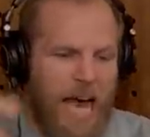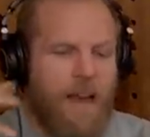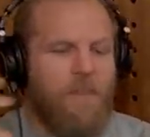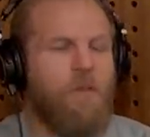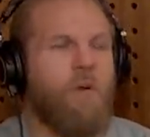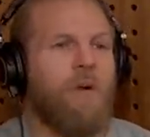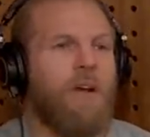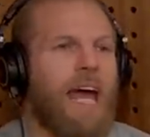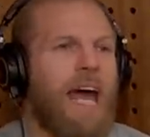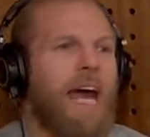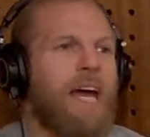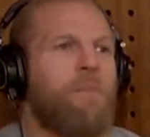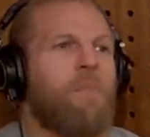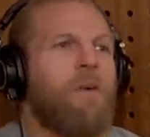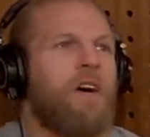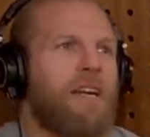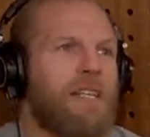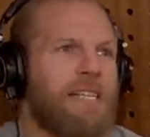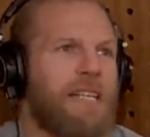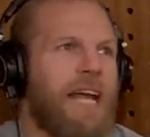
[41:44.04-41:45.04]
Everyone had
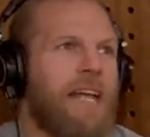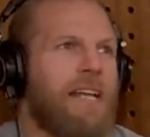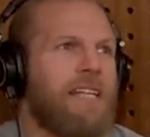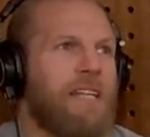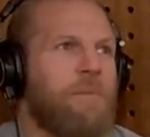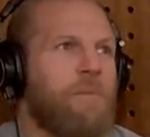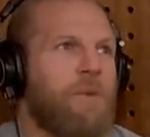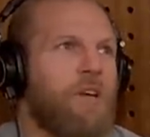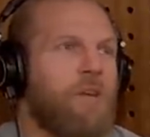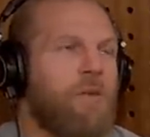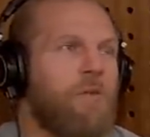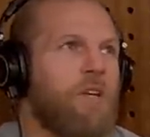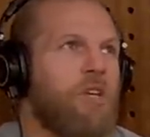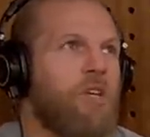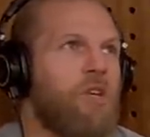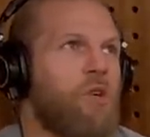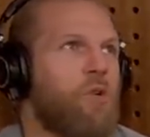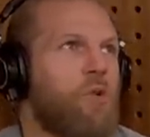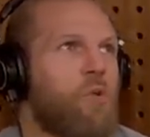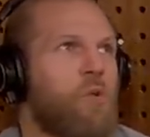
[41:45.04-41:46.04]
personality, but but
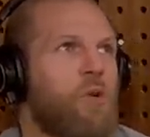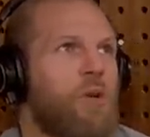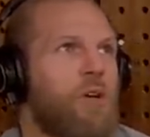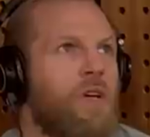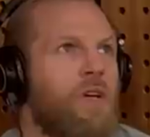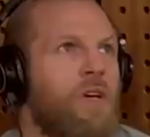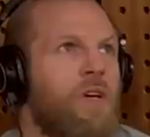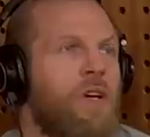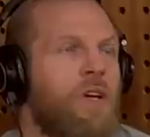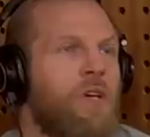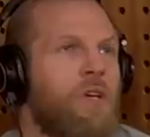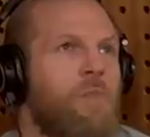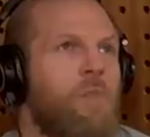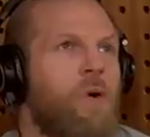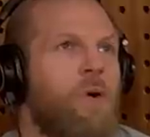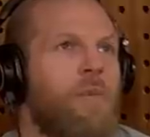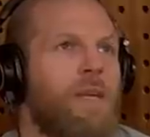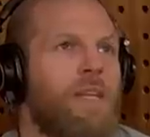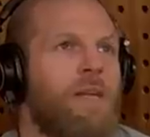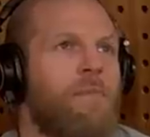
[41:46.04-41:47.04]
you. You
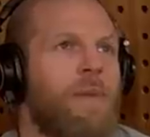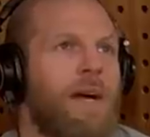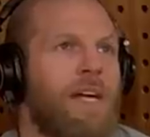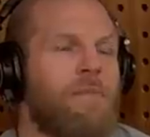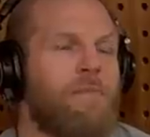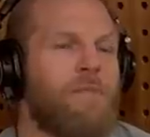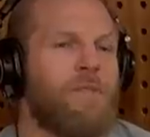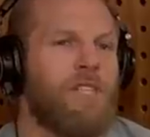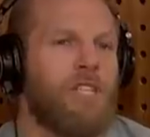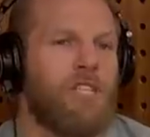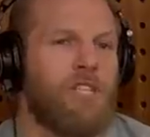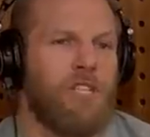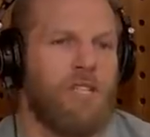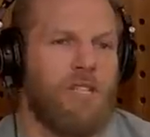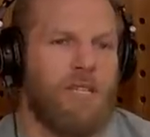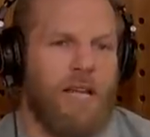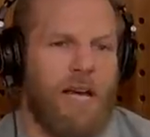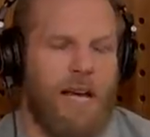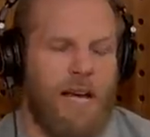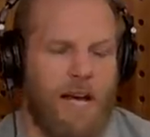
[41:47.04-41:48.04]
put me in the best
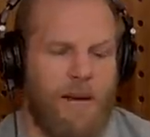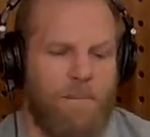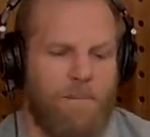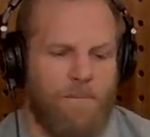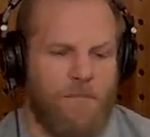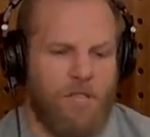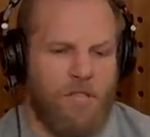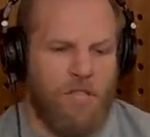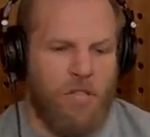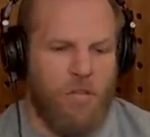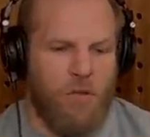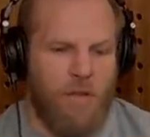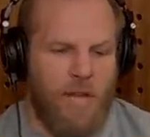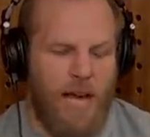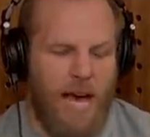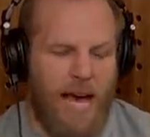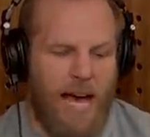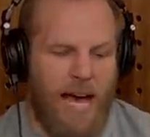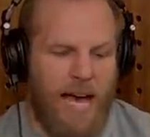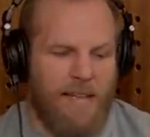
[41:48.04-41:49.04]
position um, to do
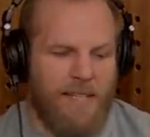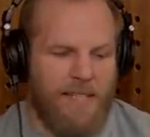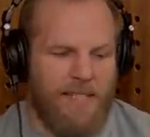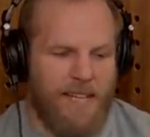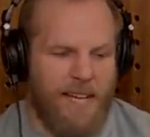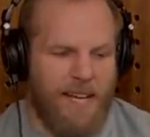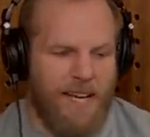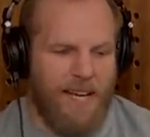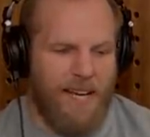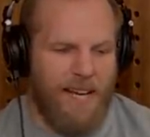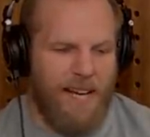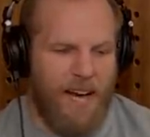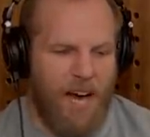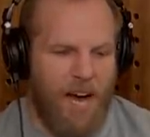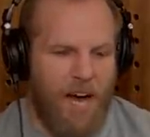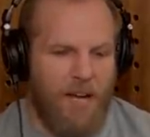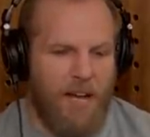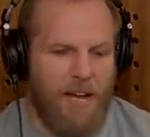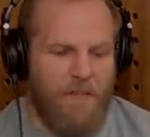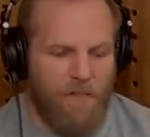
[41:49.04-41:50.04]
that, and uh,
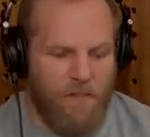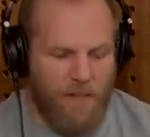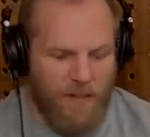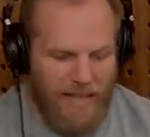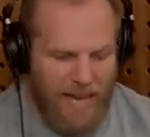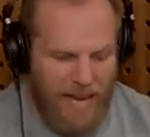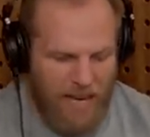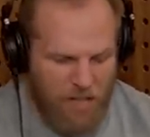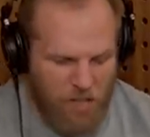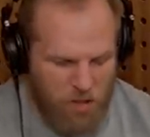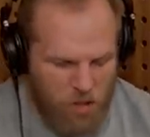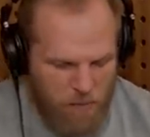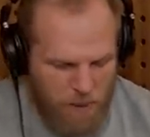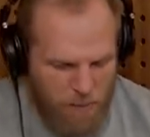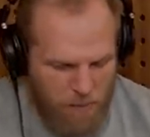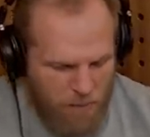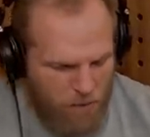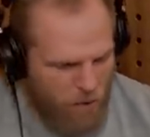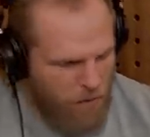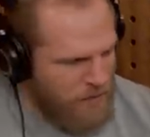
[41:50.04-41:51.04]
I'll never forget. Do you
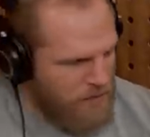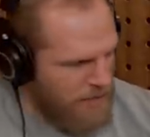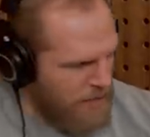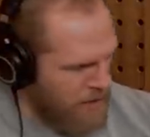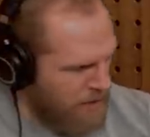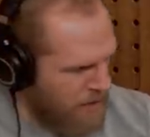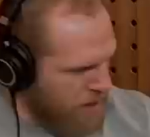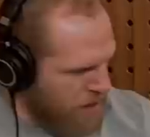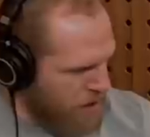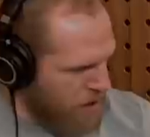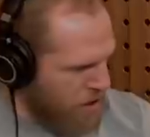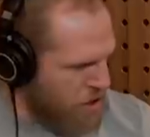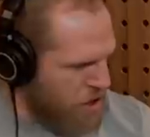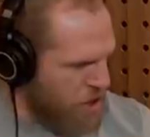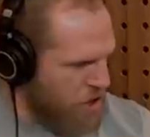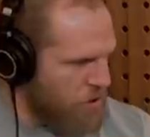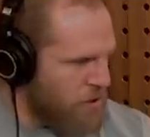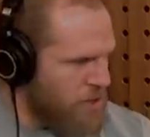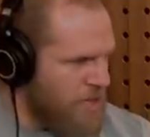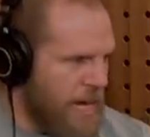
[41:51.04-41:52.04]
remember, obviously, the, the
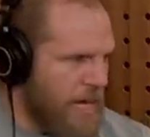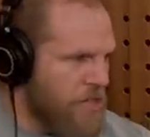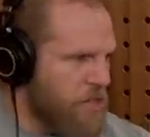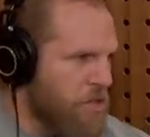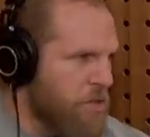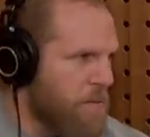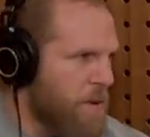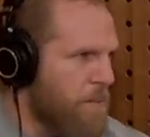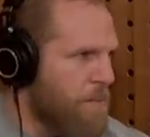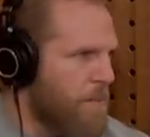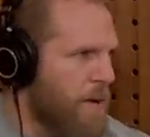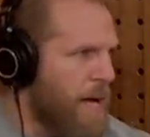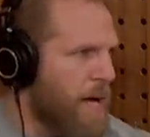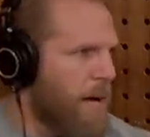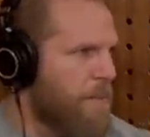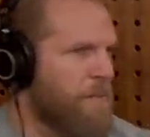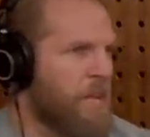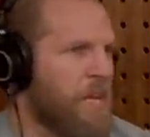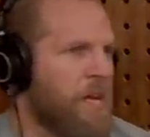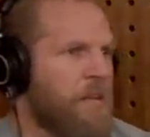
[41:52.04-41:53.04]
Tuesdays? You remember
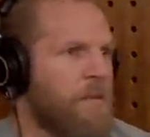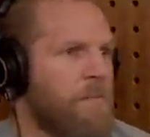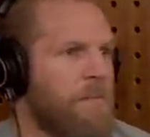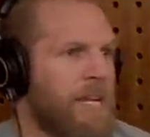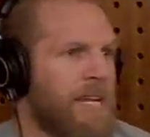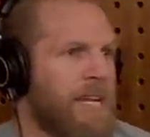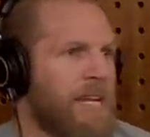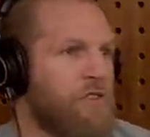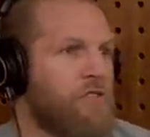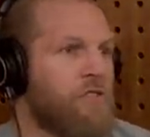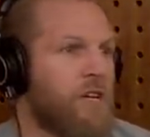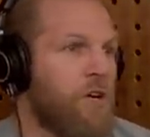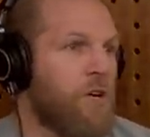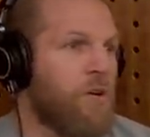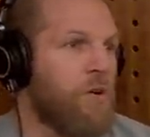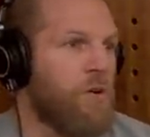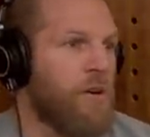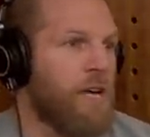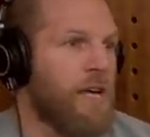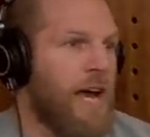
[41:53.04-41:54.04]
um, the minute
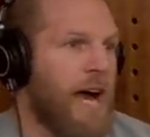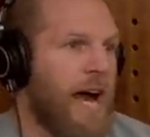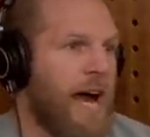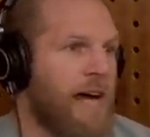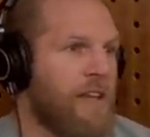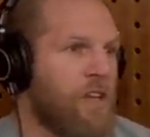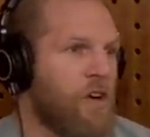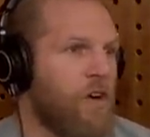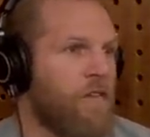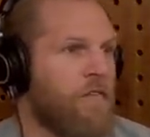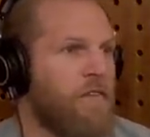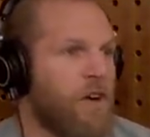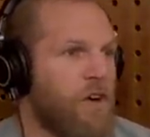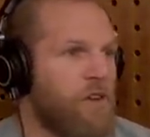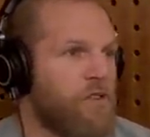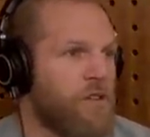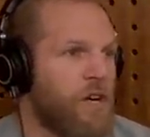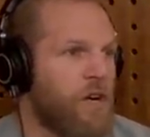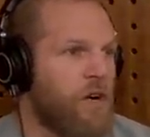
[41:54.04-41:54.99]
drill and the offload